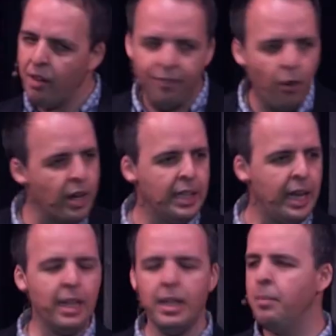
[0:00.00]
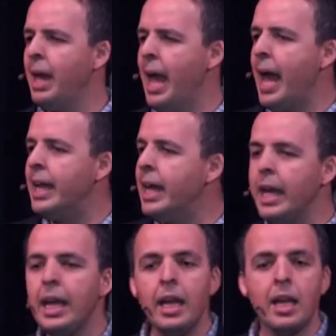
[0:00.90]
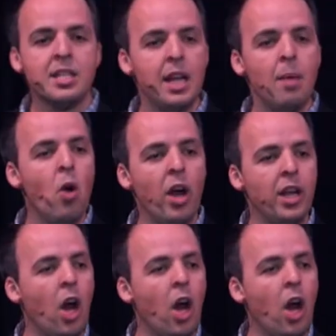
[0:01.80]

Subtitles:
foreign kingdom, and he somewhat